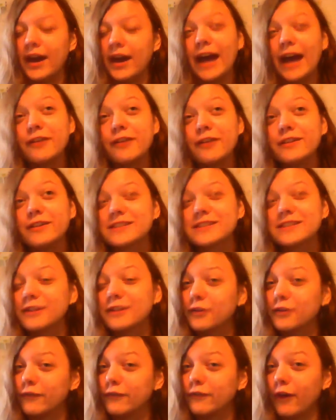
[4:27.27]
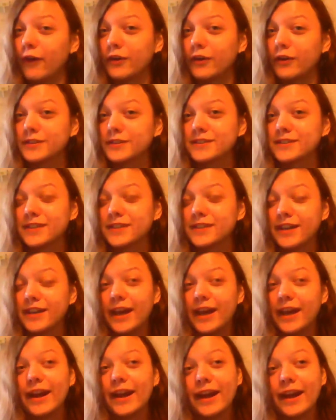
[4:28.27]
I know it's not your fault,
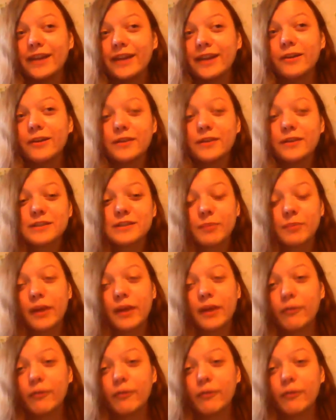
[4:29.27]
and I know it's a bit